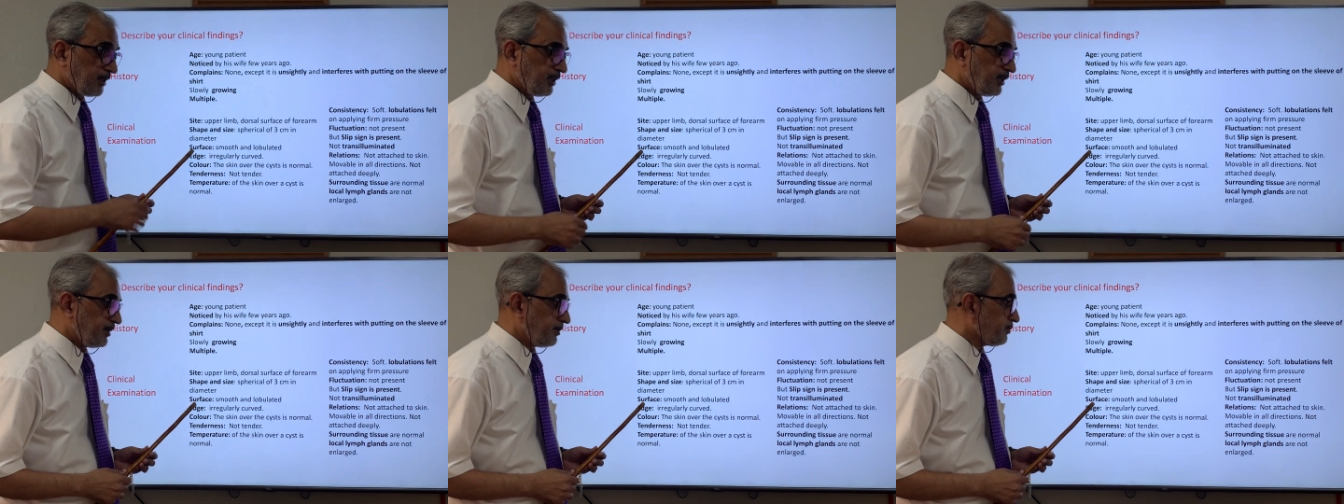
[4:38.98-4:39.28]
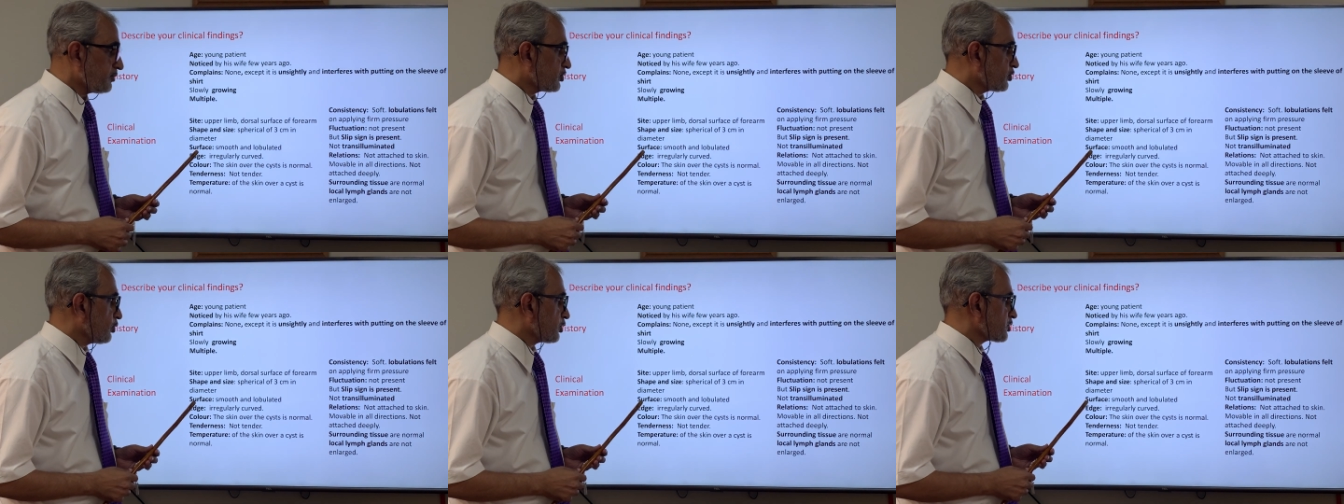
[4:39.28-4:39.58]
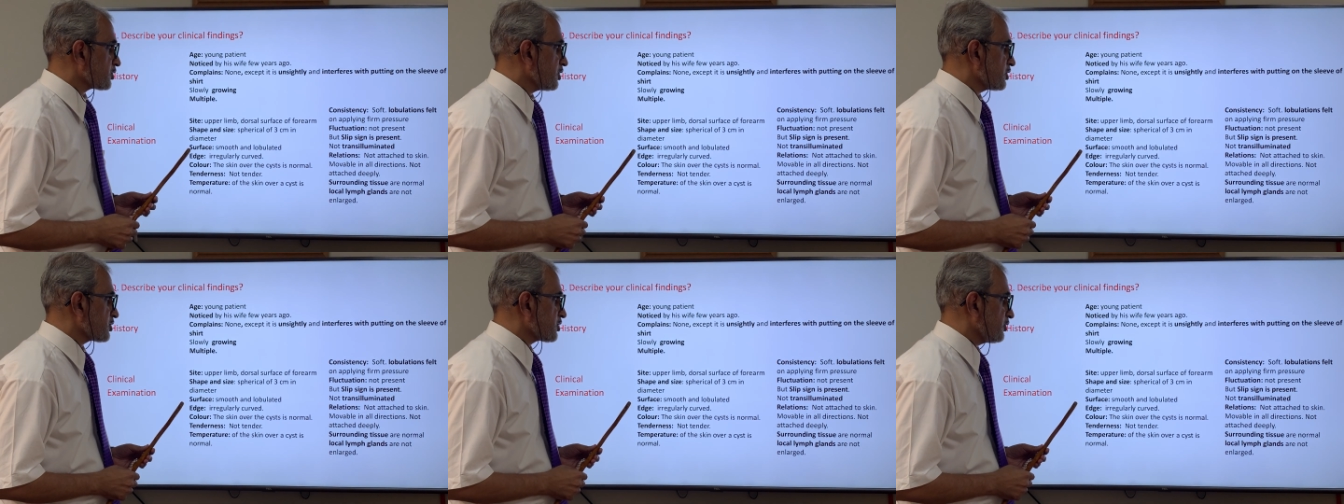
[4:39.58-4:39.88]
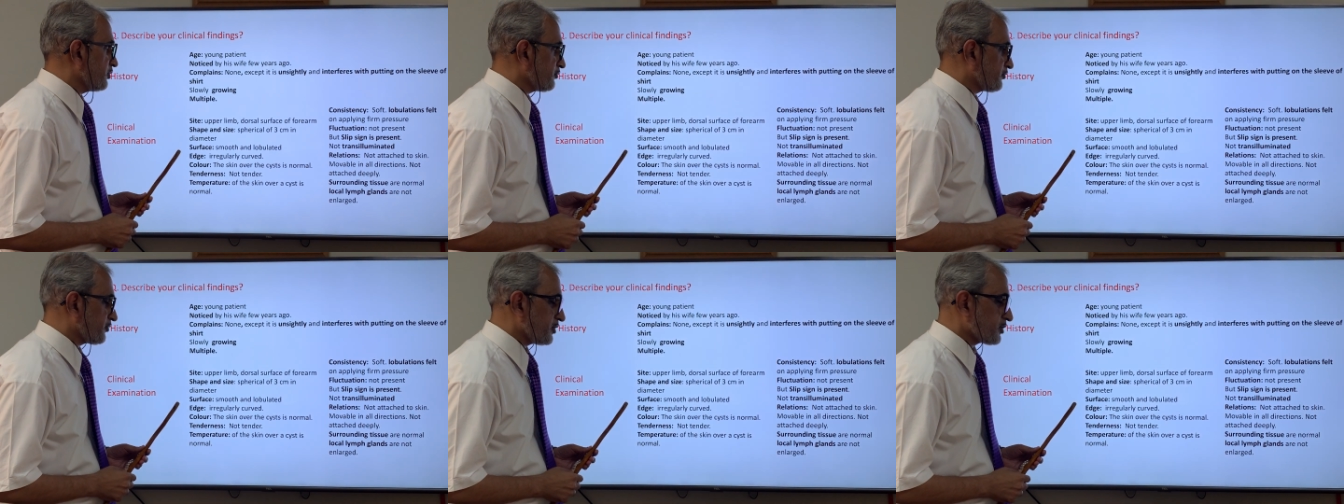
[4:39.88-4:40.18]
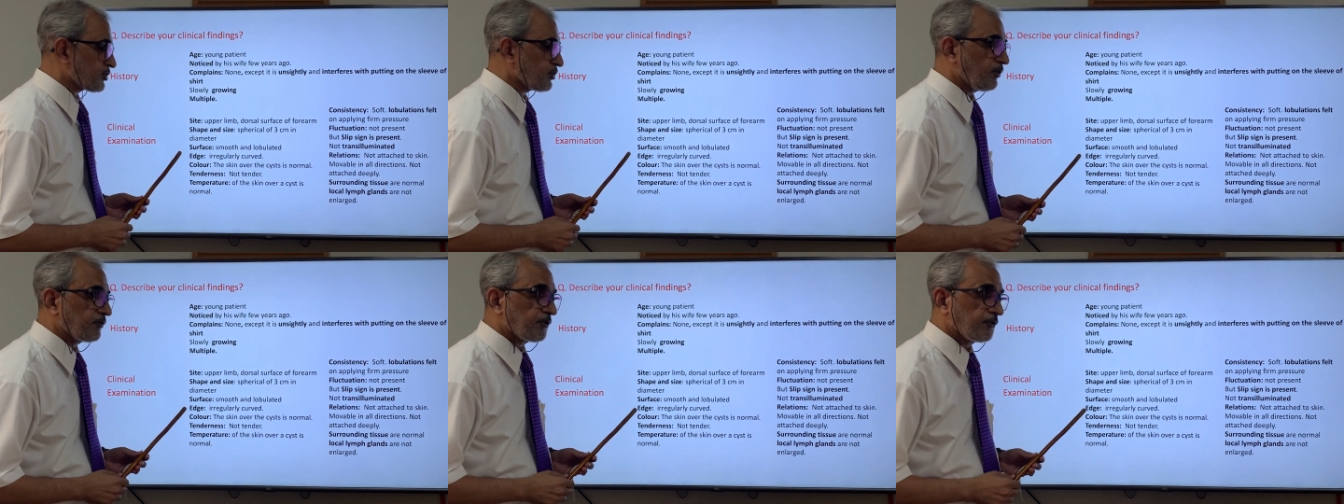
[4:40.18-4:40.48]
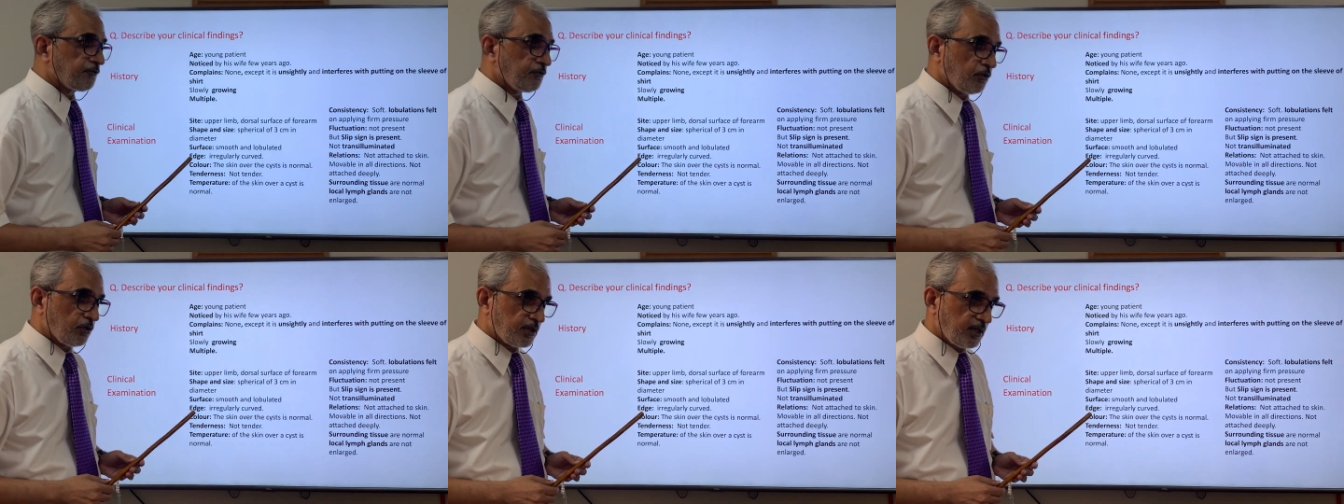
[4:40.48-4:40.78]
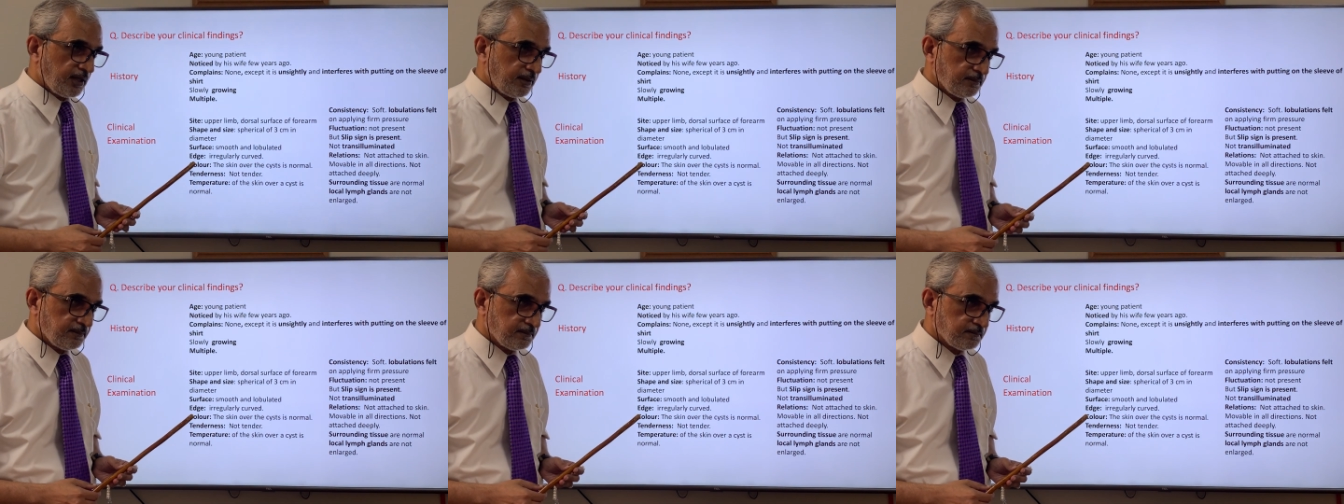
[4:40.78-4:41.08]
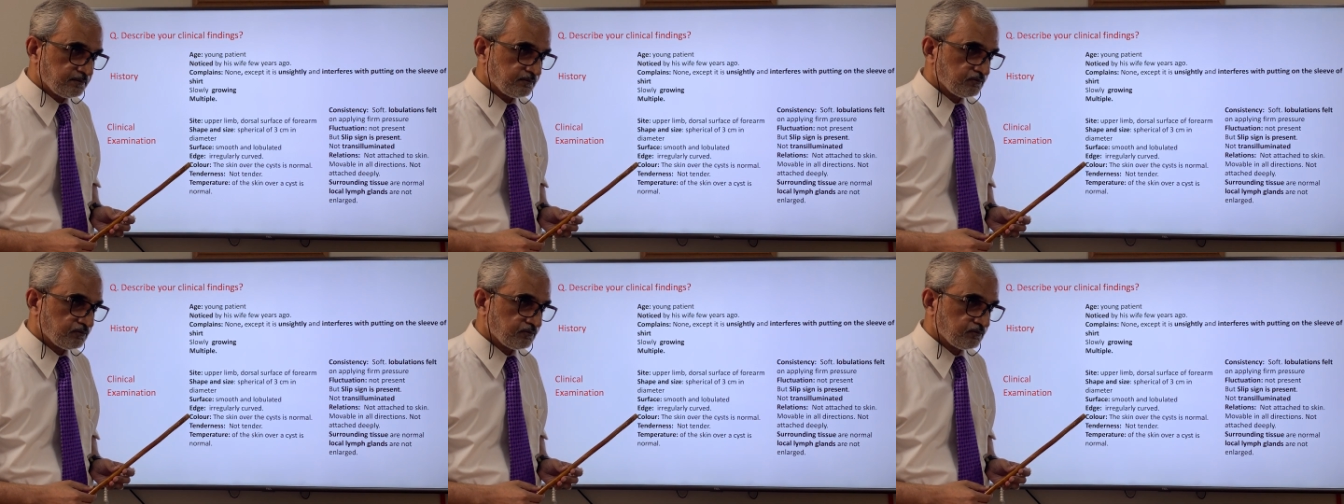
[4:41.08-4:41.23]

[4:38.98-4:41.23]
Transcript: limb, dorsal surface of the forearm.